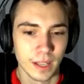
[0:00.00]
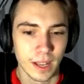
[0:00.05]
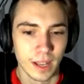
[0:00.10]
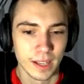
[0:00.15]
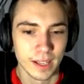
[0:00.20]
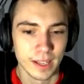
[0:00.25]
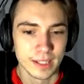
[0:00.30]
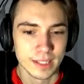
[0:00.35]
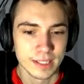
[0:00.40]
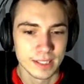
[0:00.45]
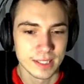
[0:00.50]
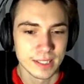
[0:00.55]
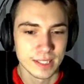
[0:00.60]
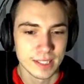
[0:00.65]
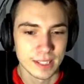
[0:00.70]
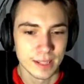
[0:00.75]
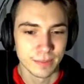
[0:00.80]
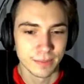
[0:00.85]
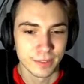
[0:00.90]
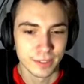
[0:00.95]
I guess it's the
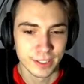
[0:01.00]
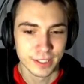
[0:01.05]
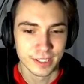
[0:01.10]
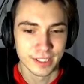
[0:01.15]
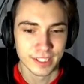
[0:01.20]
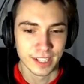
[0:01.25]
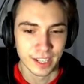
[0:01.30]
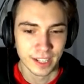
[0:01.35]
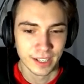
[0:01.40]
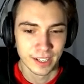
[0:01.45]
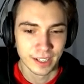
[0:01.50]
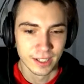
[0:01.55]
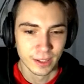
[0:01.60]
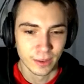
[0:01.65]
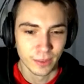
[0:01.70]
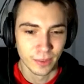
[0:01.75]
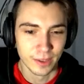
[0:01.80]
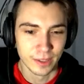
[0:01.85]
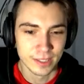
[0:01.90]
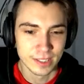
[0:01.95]
same for Yuri.
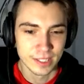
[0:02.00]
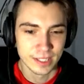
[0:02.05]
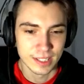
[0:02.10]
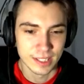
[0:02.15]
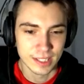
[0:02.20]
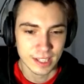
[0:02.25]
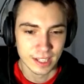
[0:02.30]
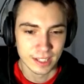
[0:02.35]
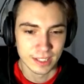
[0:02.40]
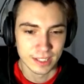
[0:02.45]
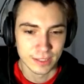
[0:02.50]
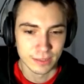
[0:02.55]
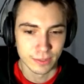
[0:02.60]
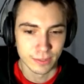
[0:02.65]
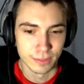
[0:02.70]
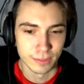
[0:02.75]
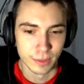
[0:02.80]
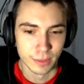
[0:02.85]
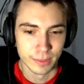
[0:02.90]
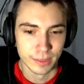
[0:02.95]
We all sit in silence
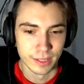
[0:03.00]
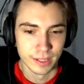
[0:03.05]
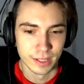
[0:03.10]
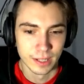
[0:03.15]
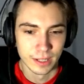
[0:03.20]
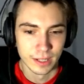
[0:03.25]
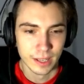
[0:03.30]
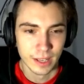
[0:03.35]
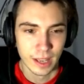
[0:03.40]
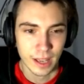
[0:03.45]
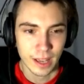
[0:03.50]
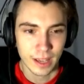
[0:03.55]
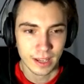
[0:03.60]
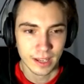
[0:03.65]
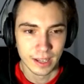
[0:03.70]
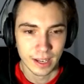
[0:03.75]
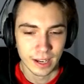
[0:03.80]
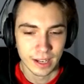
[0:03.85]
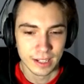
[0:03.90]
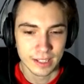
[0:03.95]
for a moment.
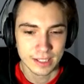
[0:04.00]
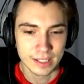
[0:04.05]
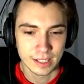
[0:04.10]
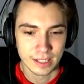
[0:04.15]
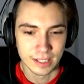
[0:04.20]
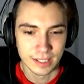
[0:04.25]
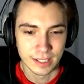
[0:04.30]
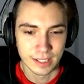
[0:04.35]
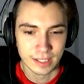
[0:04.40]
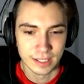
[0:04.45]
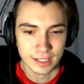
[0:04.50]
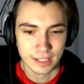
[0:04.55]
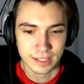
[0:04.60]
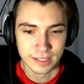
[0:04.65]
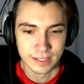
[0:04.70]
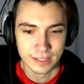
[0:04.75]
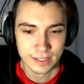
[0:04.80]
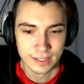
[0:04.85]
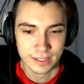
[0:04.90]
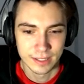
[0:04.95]
Hey, I just got an
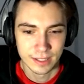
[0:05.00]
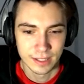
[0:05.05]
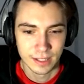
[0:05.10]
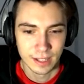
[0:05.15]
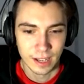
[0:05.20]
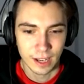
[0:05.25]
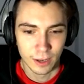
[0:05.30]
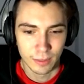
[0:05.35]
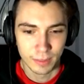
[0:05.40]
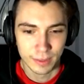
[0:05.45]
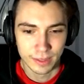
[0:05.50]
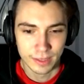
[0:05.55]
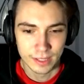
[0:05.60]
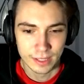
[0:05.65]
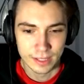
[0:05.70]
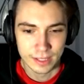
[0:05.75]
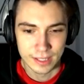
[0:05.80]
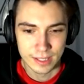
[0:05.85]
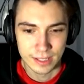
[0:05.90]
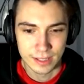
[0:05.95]
idea. How about
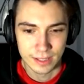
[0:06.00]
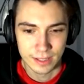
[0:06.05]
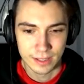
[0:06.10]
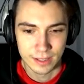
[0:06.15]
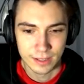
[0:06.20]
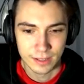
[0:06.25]
this?